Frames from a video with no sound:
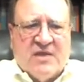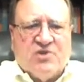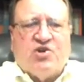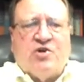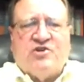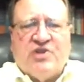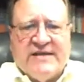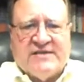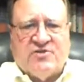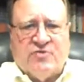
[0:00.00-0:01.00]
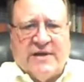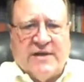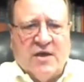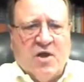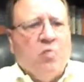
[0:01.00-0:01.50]
church history.
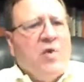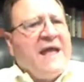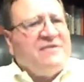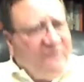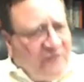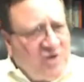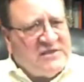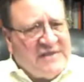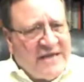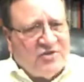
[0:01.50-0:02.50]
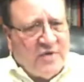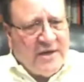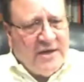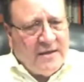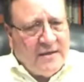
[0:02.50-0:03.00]
We had the first century,